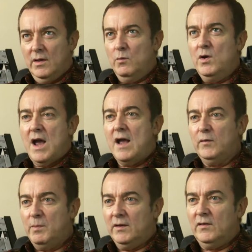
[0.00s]
there were
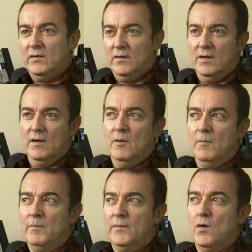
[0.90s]
aspects
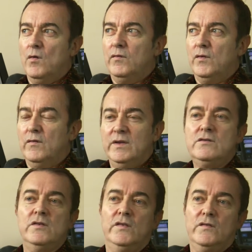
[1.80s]
um, of of
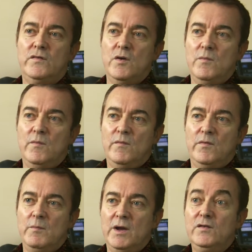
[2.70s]
interest from
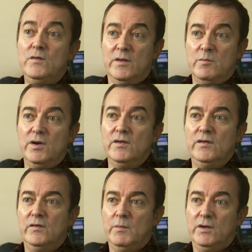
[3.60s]
from my two other
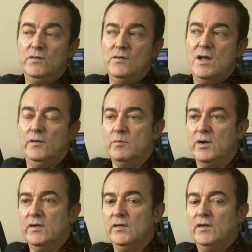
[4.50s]
brothers, my two elder
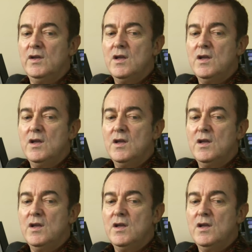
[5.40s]
brothers,